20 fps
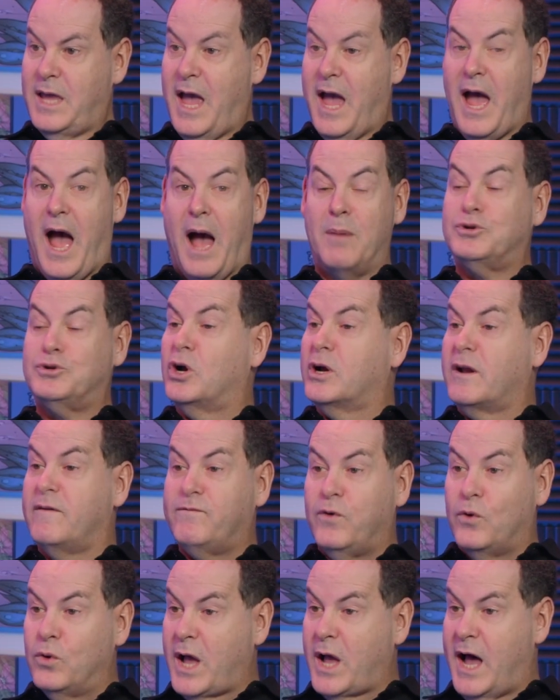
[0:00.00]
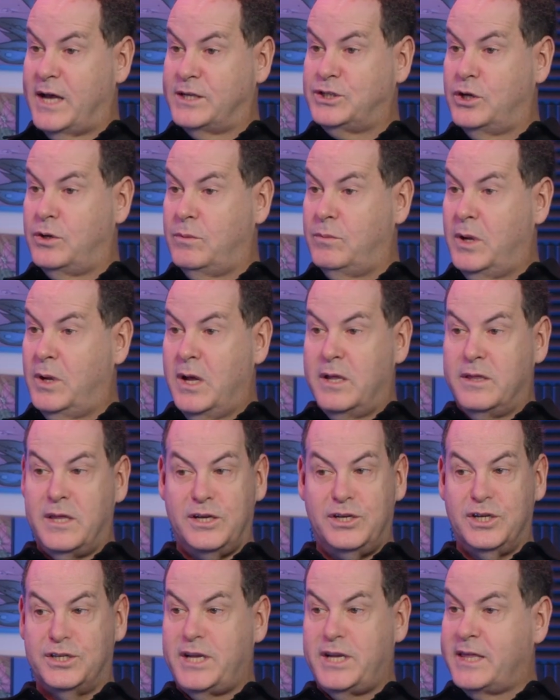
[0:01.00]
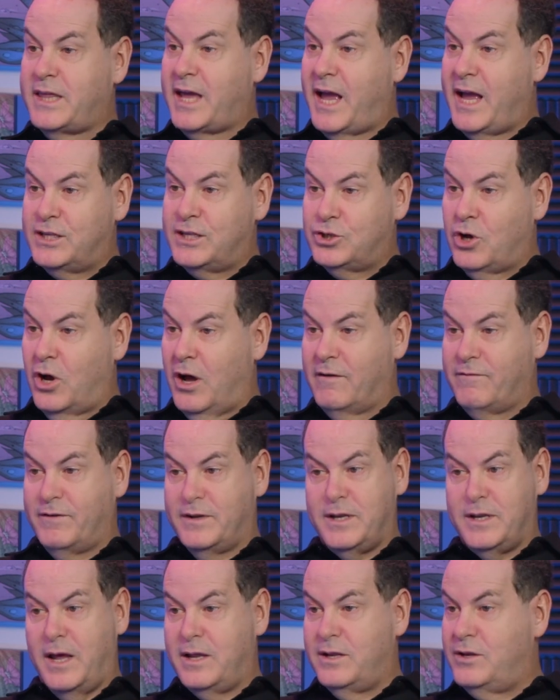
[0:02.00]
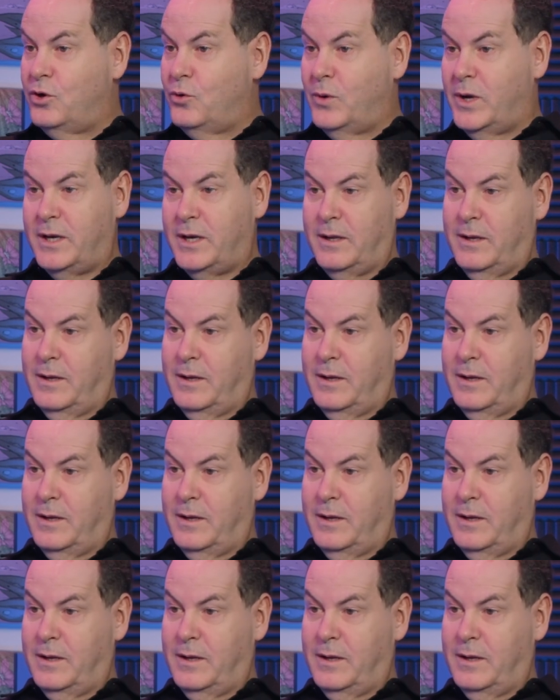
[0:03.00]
Yeah, I'm talking full costume. They just take the heads off and do it.